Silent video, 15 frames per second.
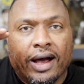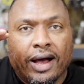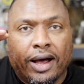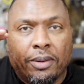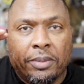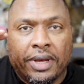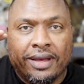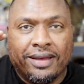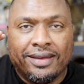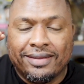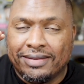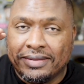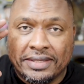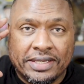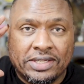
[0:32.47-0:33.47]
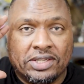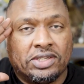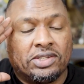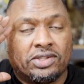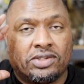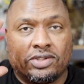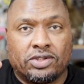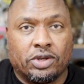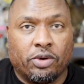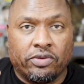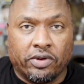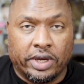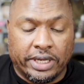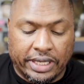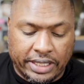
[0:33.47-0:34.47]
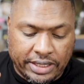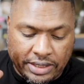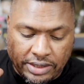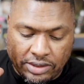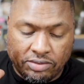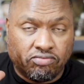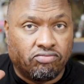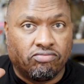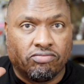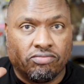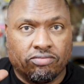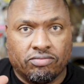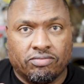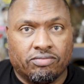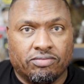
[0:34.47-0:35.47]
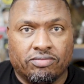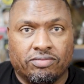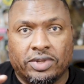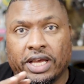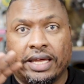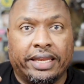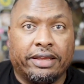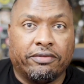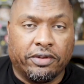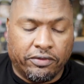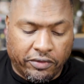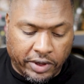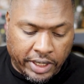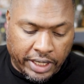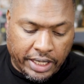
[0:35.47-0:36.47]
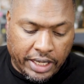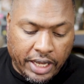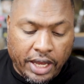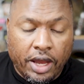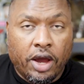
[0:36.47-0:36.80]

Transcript: um, this is so funny. It's not even funny.